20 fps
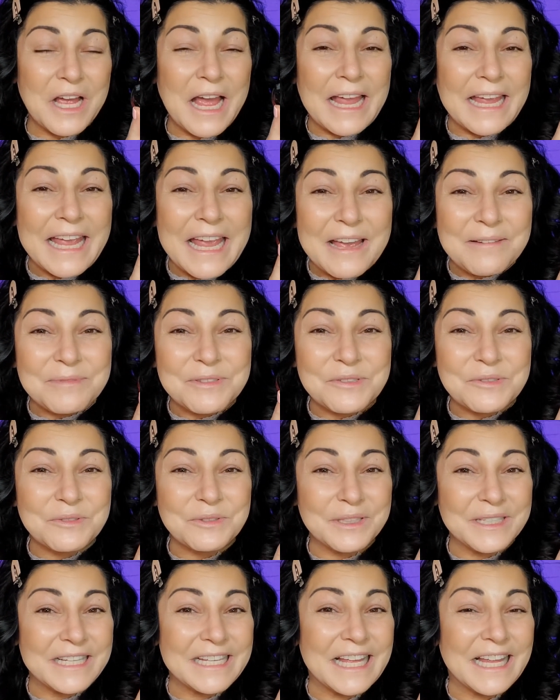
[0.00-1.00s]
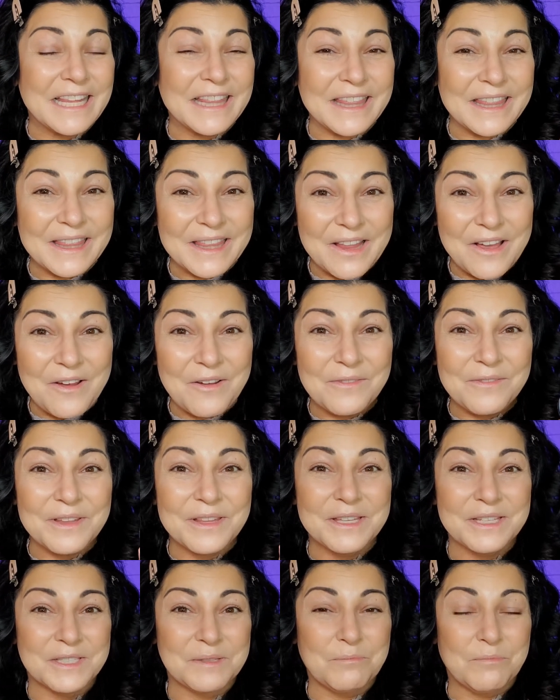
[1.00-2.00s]
I absolutely
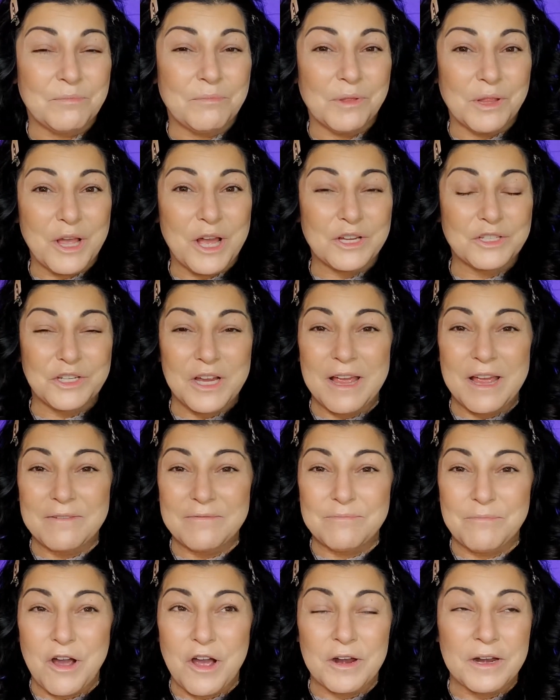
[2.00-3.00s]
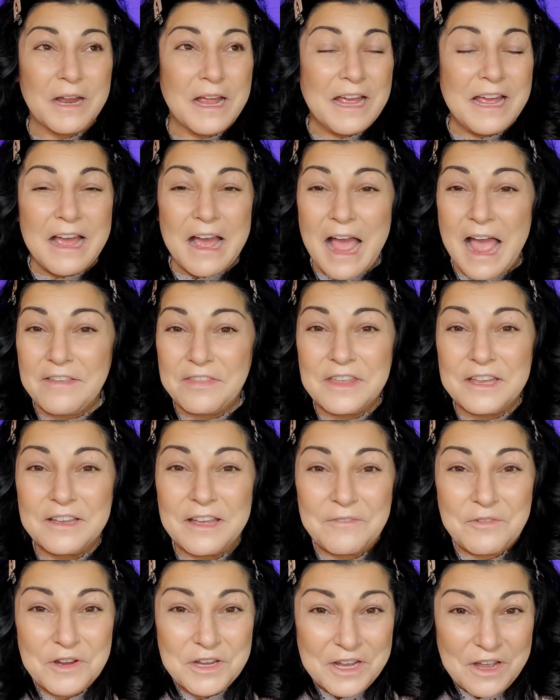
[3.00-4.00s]
love this blush. I think
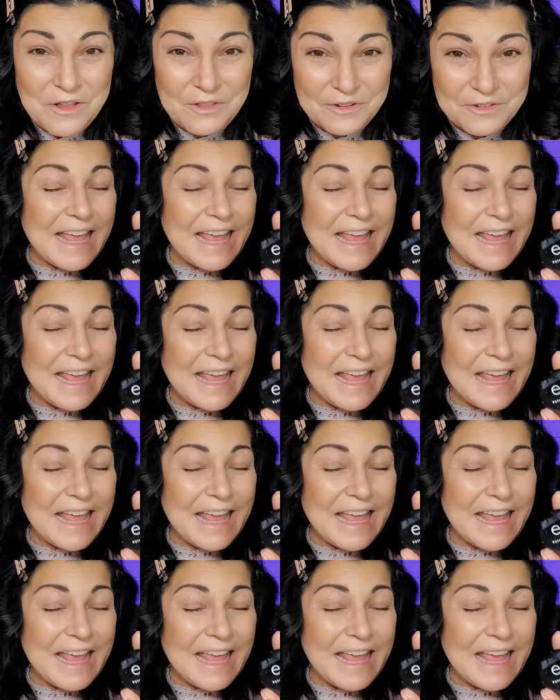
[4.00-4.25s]
every color.